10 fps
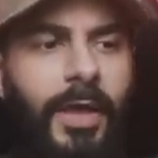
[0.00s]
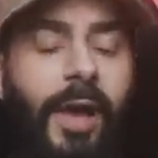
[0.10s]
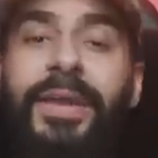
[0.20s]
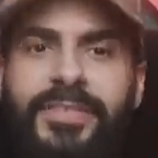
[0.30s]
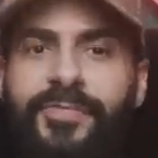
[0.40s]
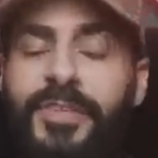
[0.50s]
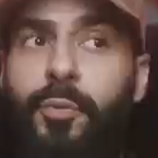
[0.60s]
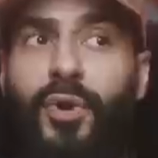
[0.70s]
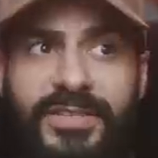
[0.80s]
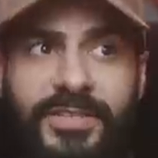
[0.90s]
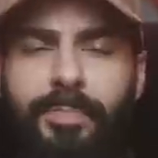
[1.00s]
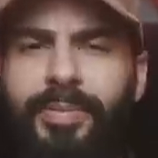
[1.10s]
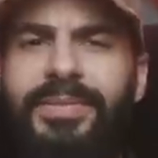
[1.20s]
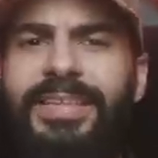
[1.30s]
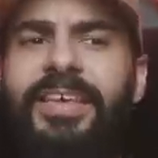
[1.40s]
I mean, as of this point, I still
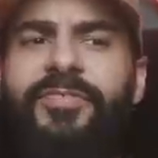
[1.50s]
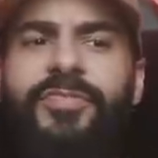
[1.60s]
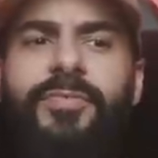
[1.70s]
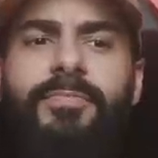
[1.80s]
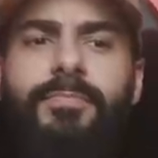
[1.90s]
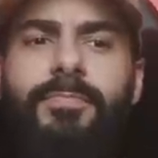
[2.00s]
believe